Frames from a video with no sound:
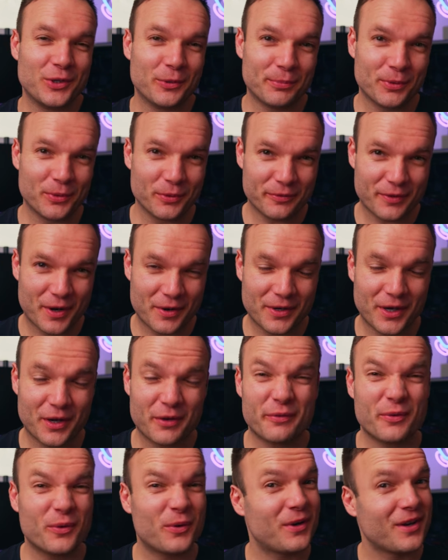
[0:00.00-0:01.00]
your portfolio
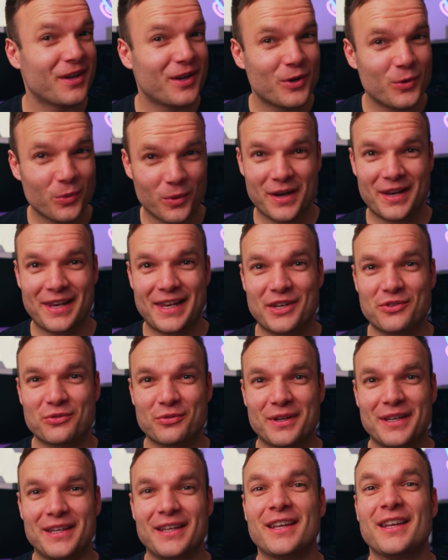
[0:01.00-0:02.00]
for, quite
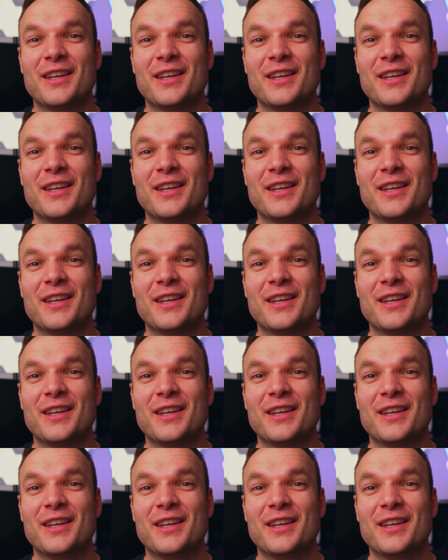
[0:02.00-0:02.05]
literally,